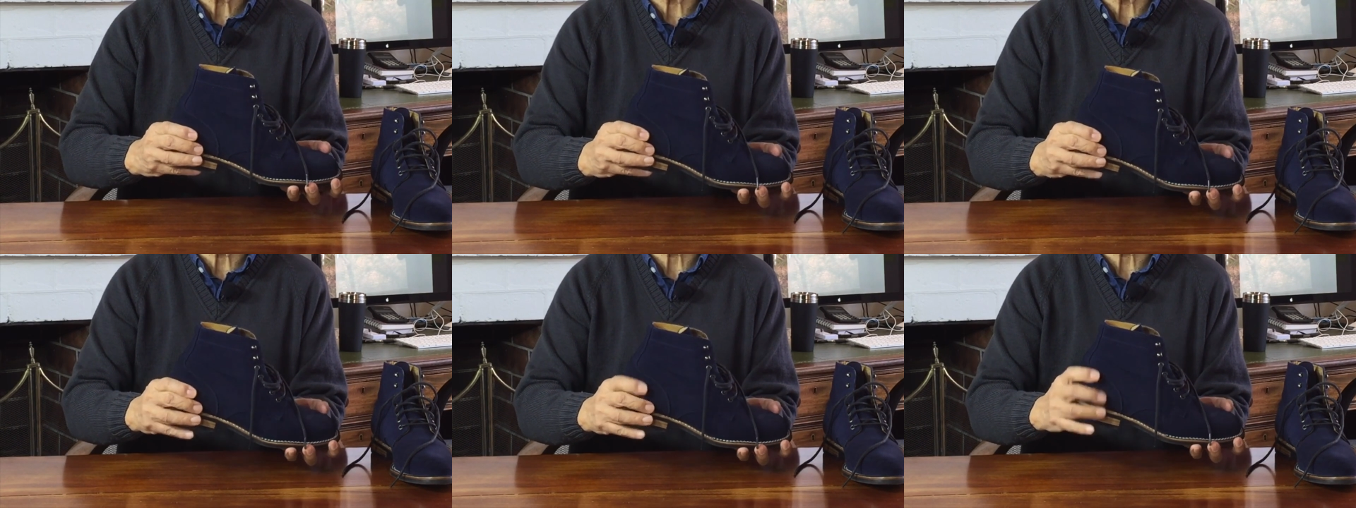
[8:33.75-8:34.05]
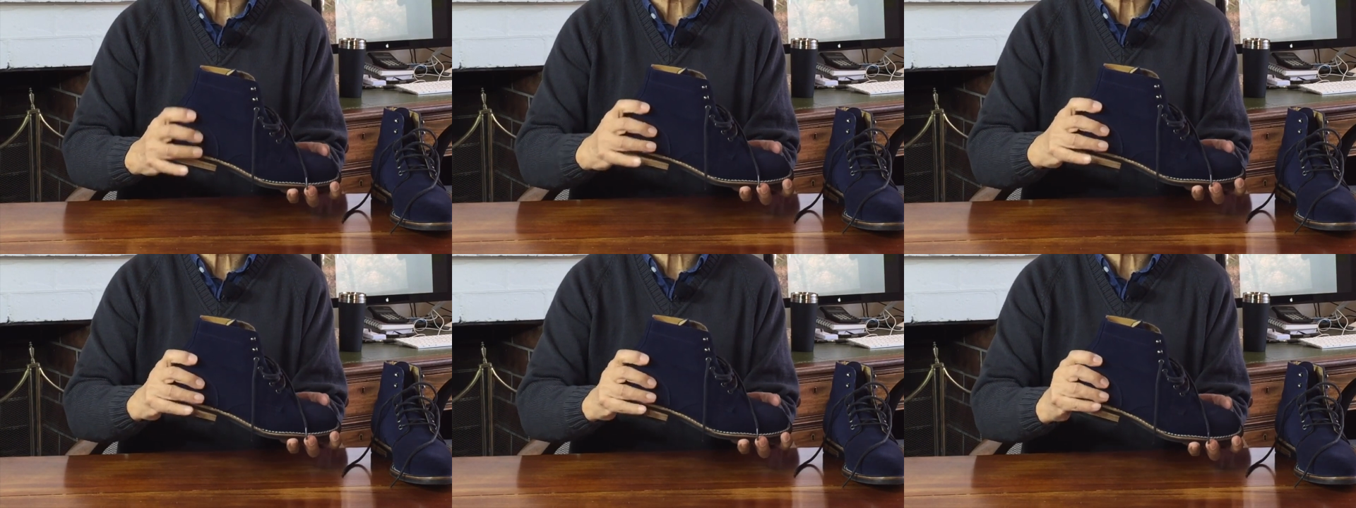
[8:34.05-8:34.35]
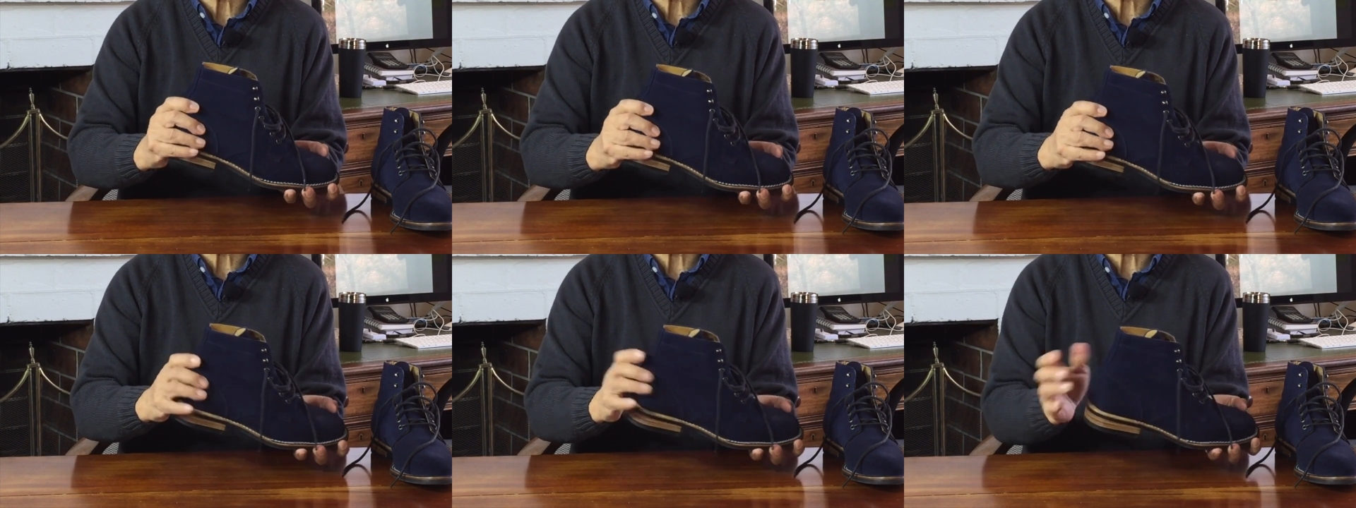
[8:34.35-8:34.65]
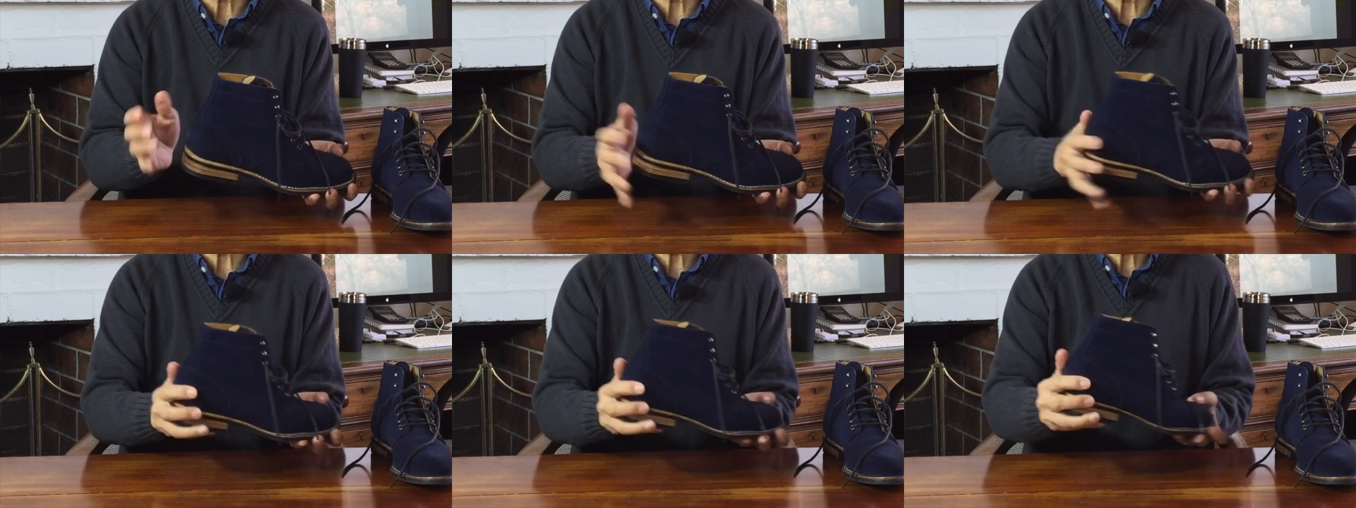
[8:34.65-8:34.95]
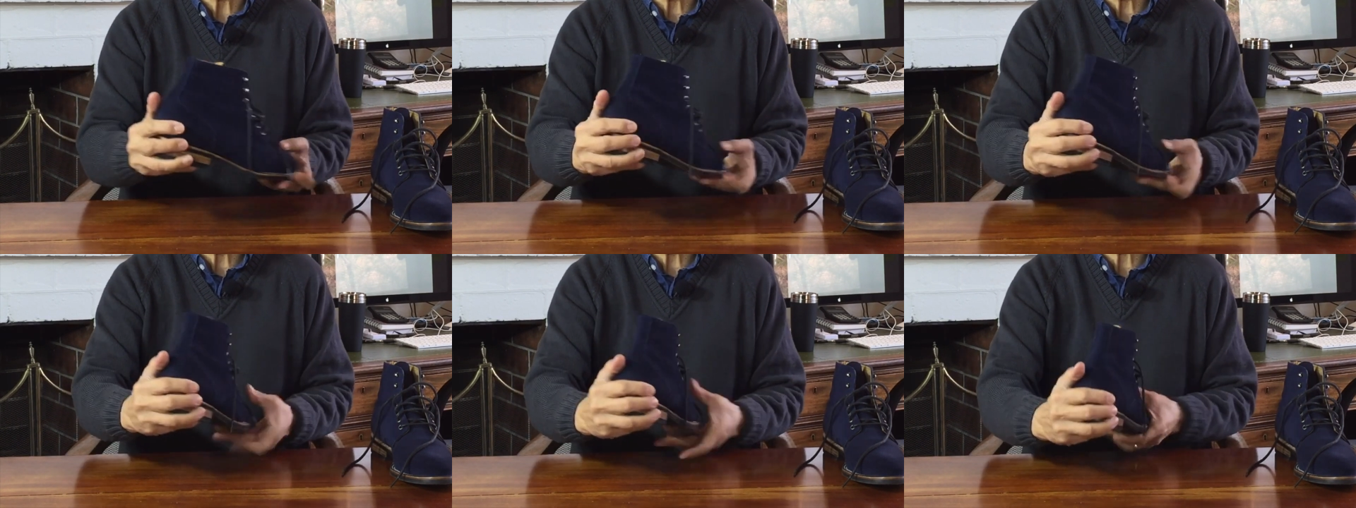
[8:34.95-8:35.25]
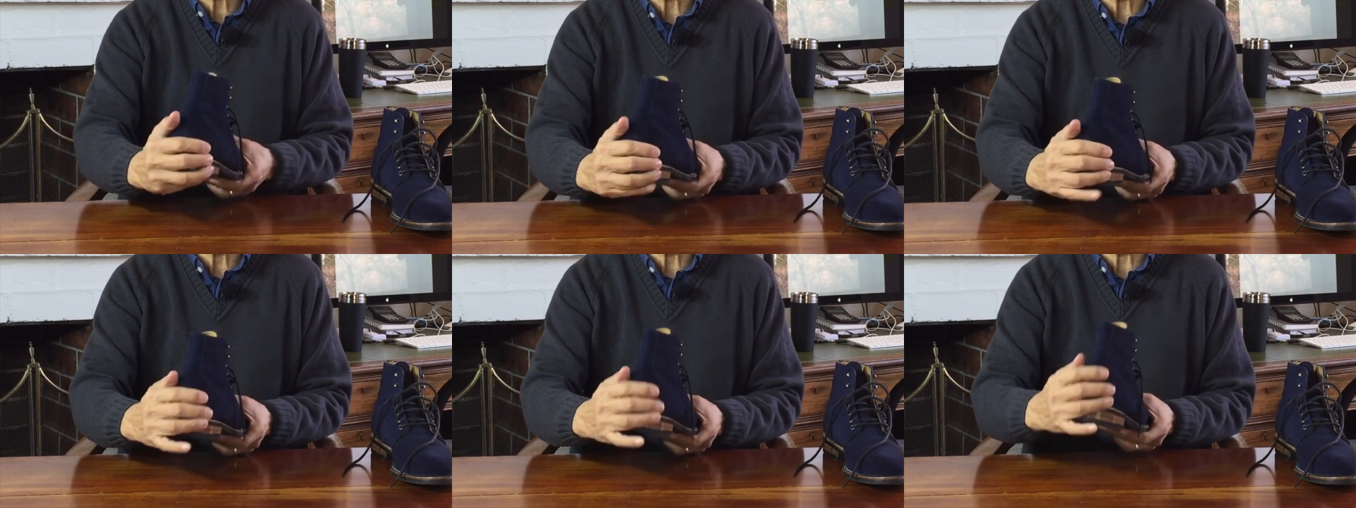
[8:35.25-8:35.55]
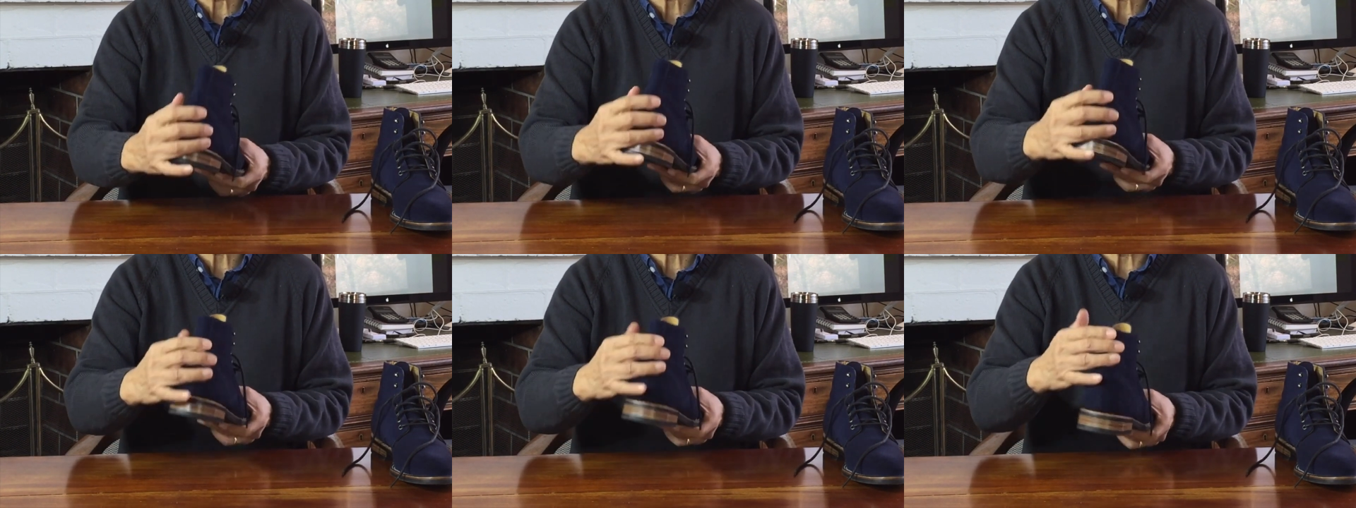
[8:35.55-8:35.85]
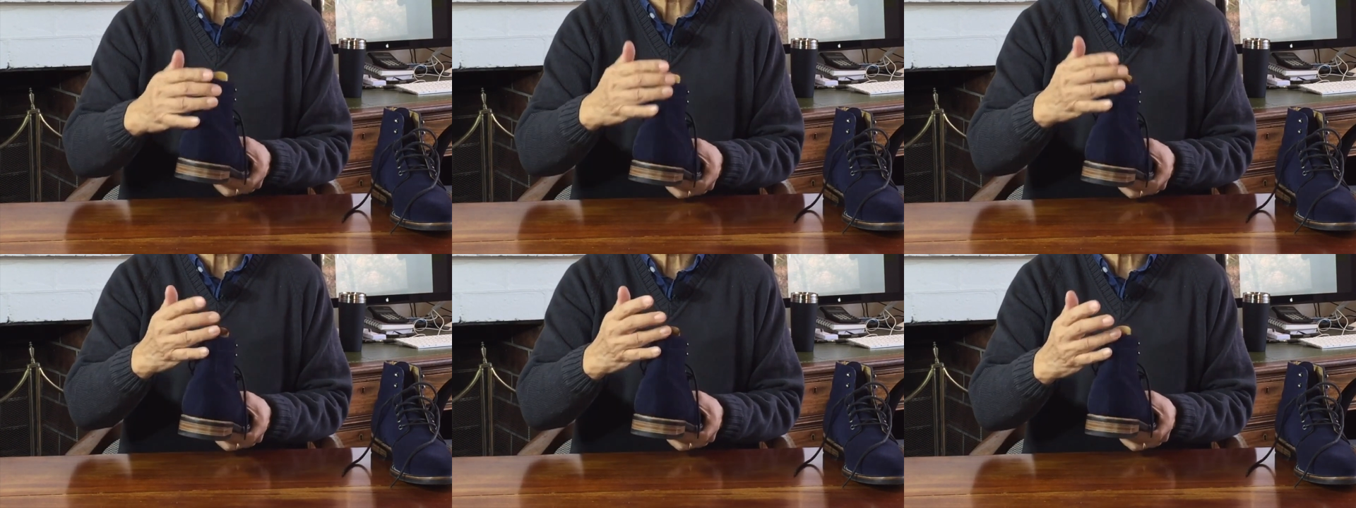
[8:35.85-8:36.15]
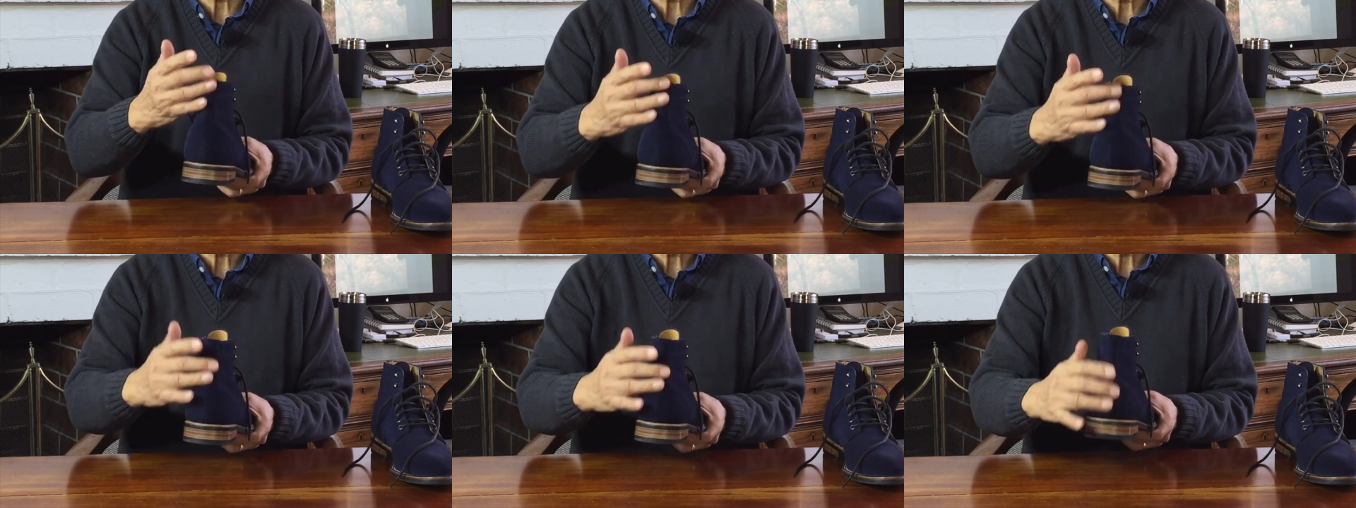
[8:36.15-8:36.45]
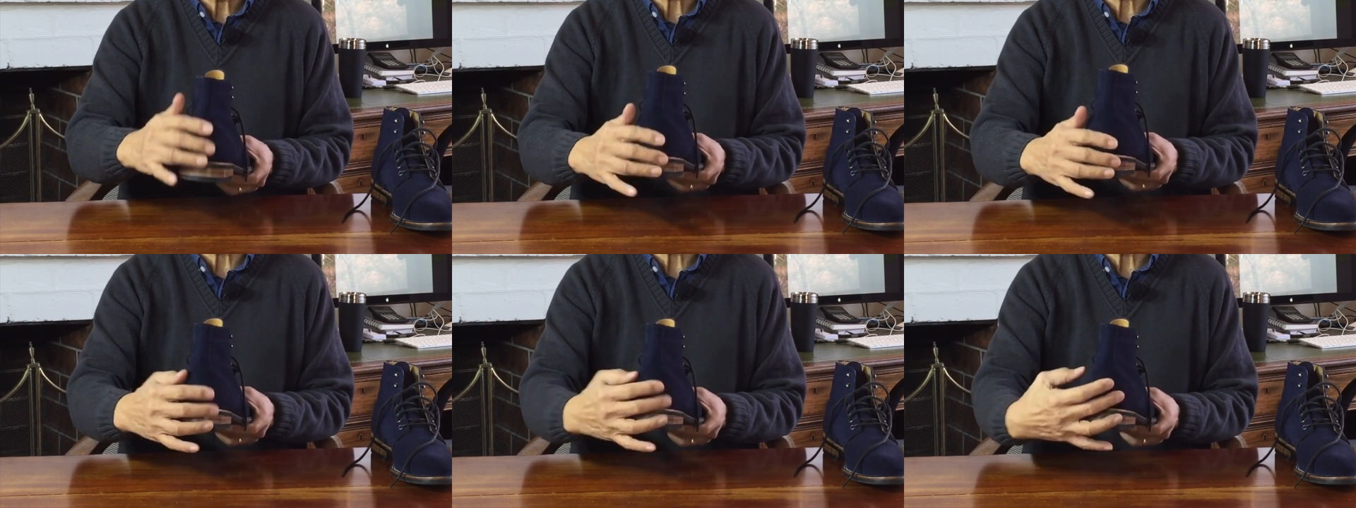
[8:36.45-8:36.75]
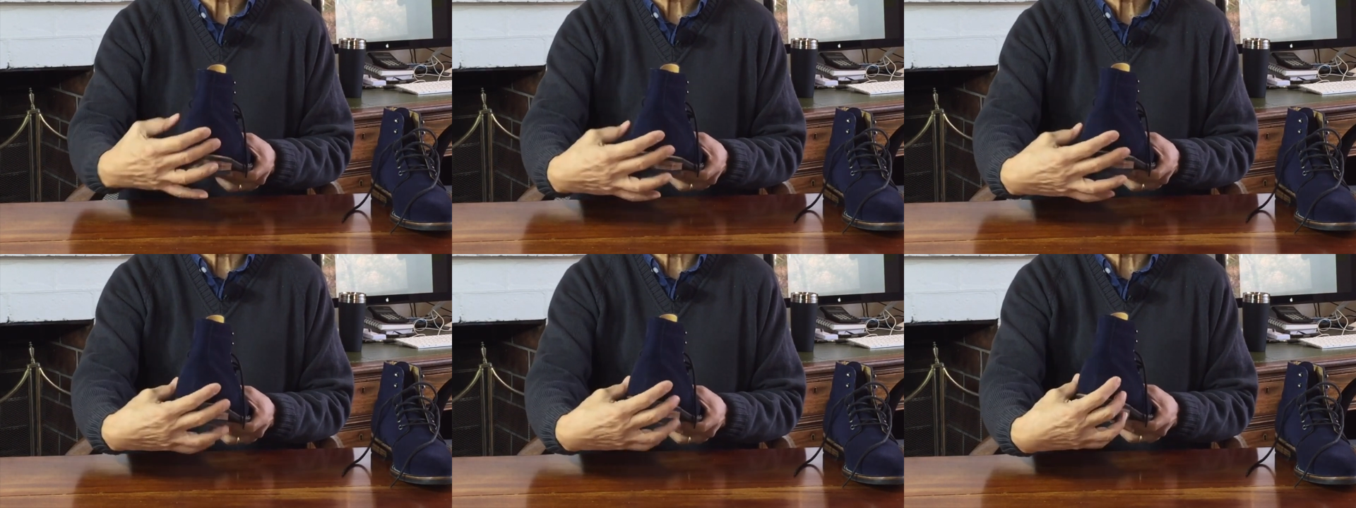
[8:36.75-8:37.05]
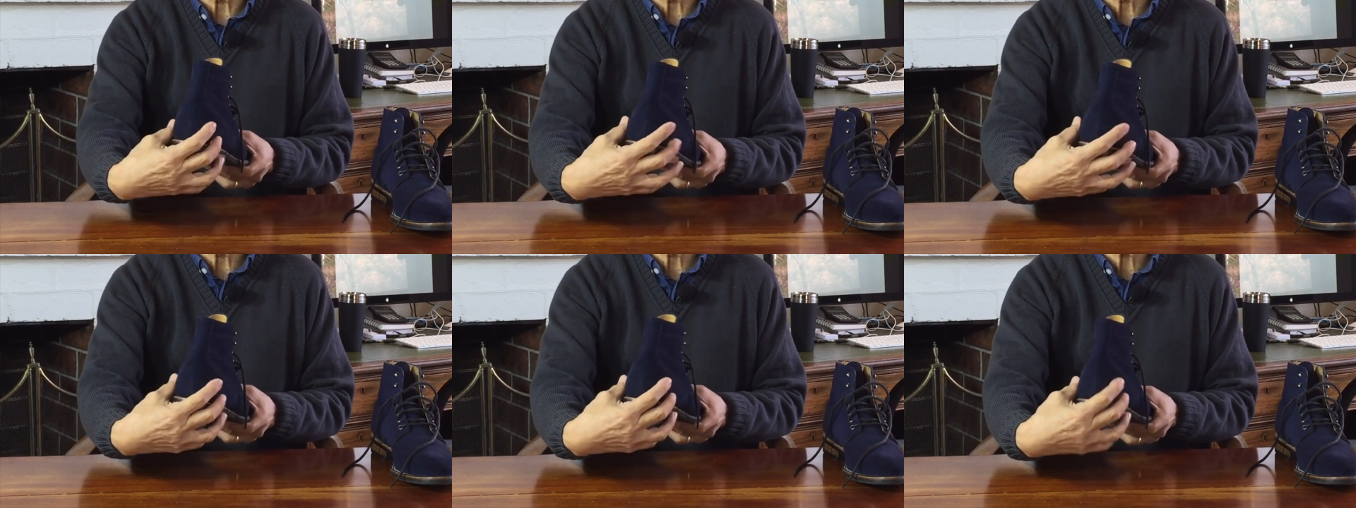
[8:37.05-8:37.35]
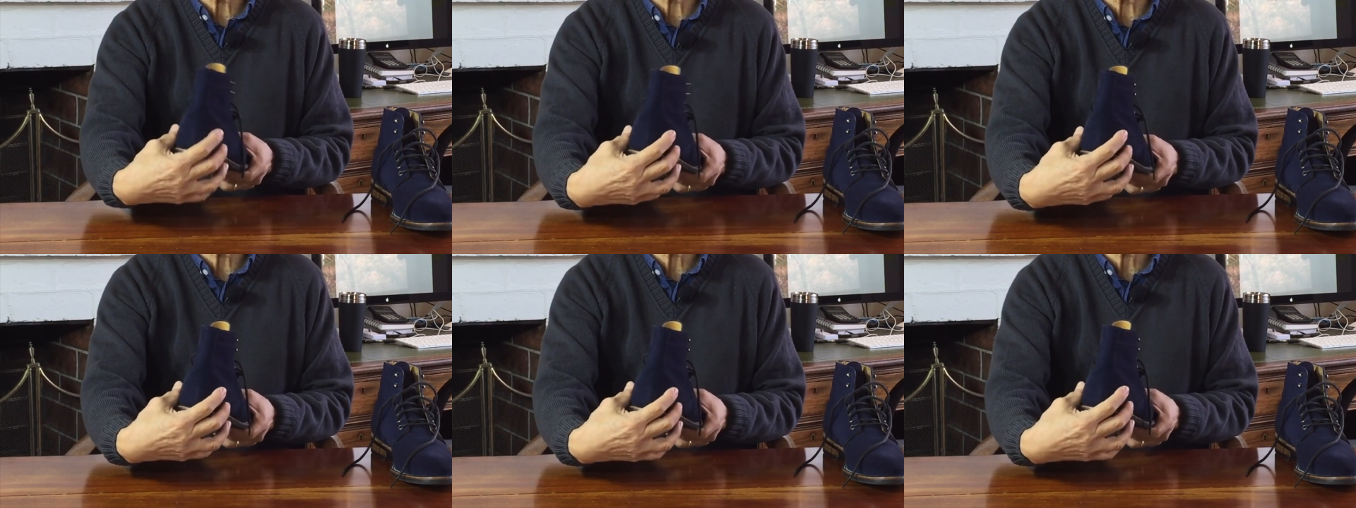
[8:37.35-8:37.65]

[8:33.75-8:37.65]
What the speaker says: Nobody's mouth can be seen.